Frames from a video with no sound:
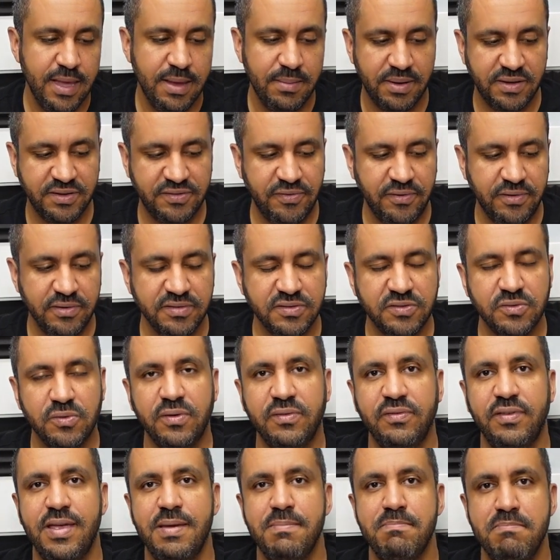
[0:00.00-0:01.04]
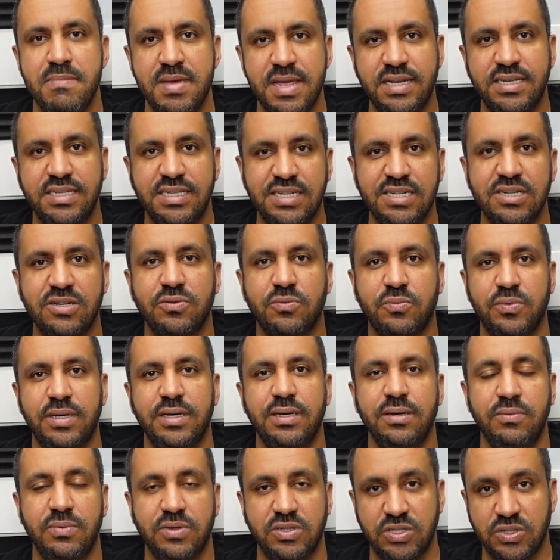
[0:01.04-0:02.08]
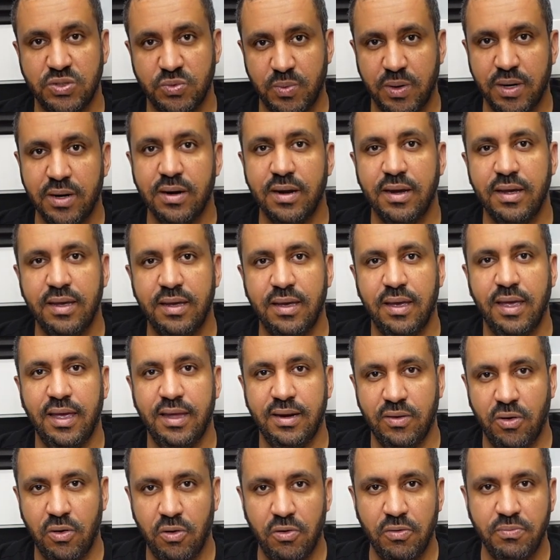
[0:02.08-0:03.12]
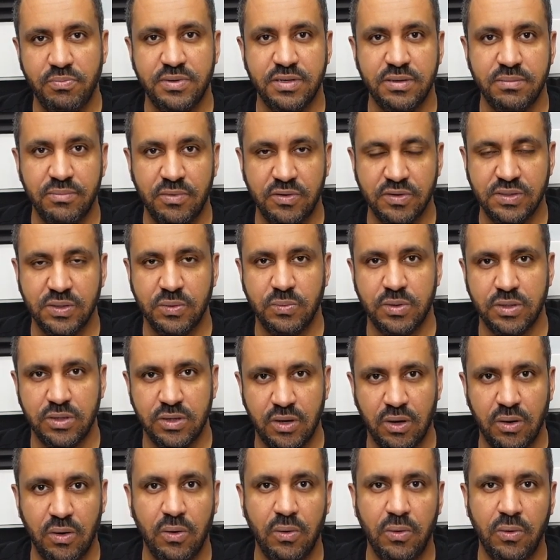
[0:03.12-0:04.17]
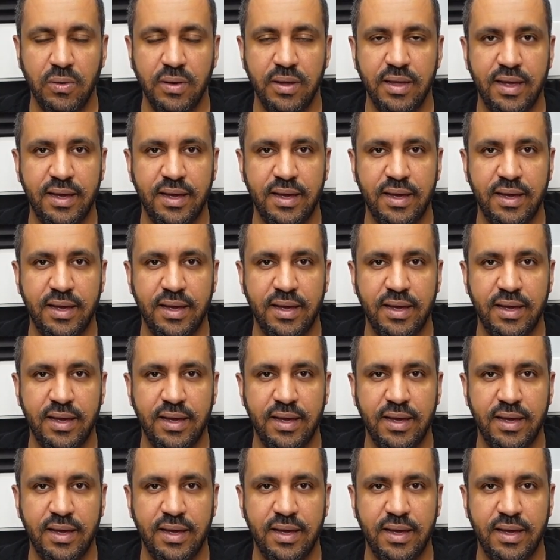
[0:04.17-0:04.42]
But as far as sort of a mid-tier wheel, which is where I had hoped Moza would go,